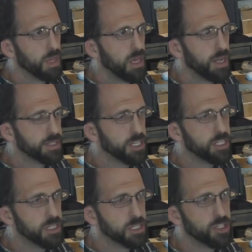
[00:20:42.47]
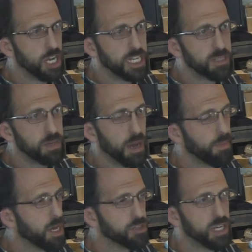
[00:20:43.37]
And I said, Jesus changed me. I'm
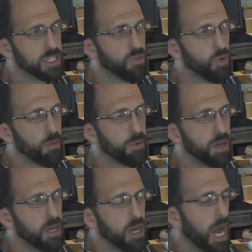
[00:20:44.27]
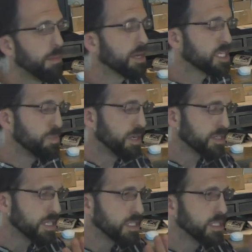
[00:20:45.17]
not transformed. I'm
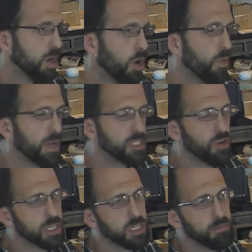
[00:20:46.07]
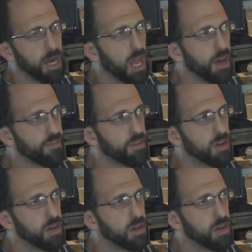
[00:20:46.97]
experiencing no resurrection in my life.